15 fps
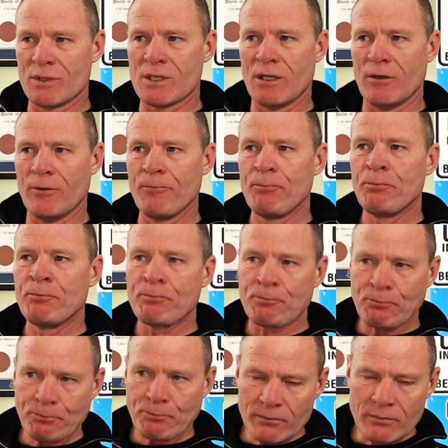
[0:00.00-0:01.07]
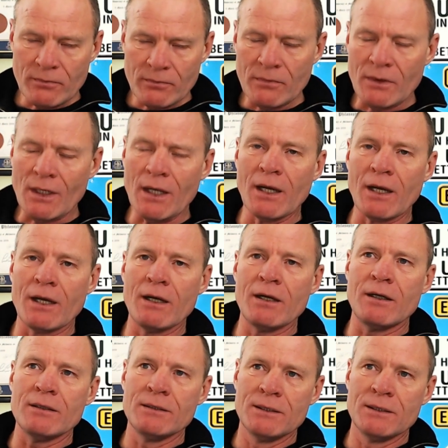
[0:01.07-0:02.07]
So, uh,